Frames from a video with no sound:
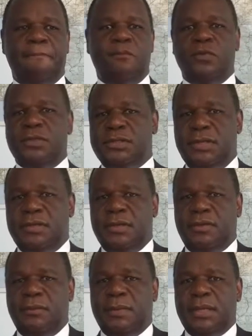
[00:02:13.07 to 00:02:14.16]
We see the
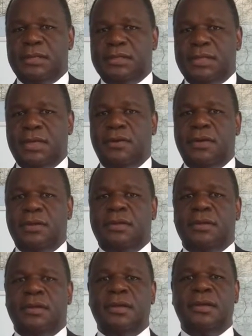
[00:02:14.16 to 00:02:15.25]

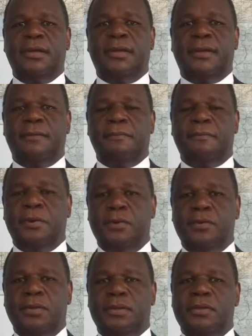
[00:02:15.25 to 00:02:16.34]
humanitarian
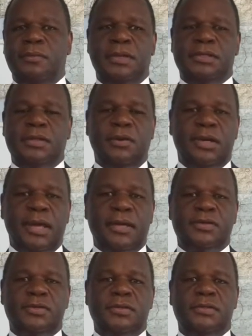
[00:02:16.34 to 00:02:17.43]
component, the humanitarian
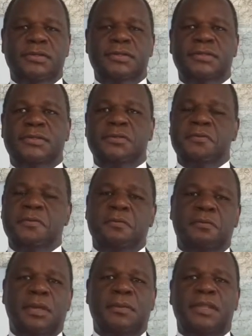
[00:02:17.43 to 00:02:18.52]
actions, as
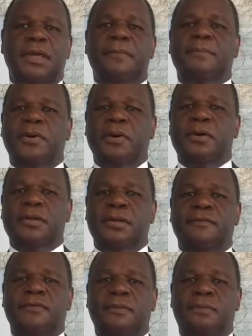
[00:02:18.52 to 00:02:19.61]
maybe that part
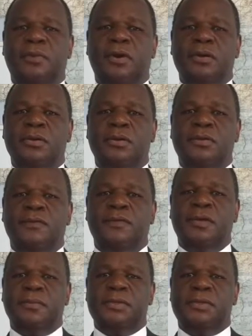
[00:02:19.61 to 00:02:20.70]
of the broader
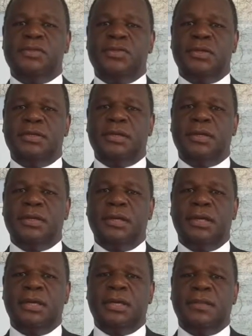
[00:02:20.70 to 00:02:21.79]
development agenda
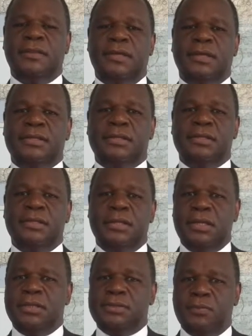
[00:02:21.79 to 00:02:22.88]
that
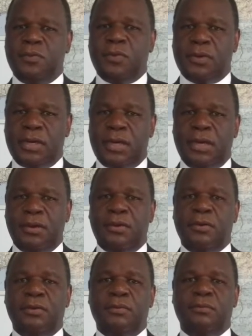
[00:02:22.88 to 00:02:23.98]
needs more
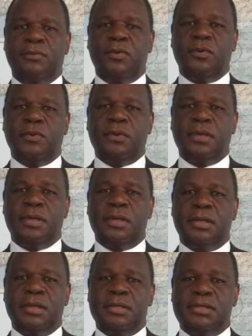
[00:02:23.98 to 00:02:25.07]
care, more
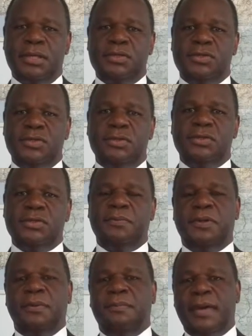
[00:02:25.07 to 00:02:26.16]
attention to
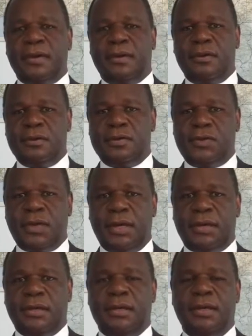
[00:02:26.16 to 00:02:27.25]
put it back on track.